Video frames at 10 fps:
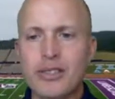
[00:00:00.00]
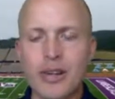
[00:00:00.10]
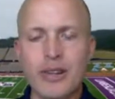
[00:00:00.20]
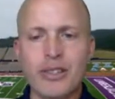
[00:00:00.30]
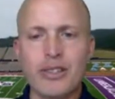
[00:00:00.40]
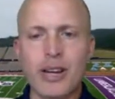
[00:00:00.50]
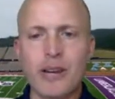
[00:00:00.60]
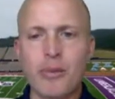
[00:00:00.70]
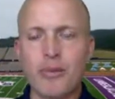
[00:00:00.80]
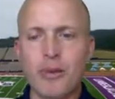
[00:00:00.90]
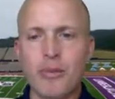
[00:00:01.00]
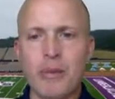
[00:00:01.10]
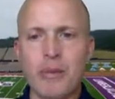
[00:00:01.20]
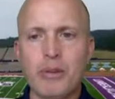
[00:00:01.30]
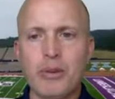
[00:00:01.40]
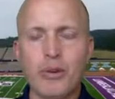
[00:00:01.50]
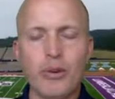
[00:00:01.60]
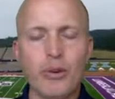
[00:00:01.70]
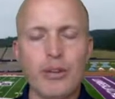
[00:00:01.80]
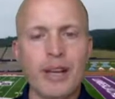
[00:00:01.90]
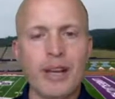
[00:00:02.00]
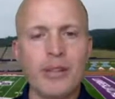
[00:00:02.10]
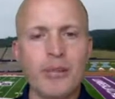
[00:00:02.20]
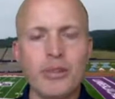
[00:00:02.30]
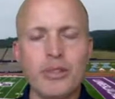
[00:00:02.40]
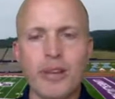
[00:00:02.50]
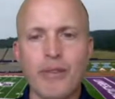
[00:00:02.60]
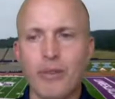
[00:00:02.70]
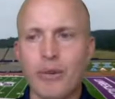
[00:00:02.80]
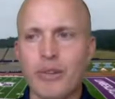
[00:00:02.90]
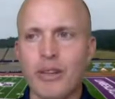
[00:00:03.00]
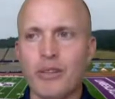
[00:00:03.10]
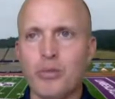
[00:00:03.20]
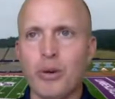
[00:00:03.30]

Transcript: is there an example from maybe your Notre Dame or South Florida days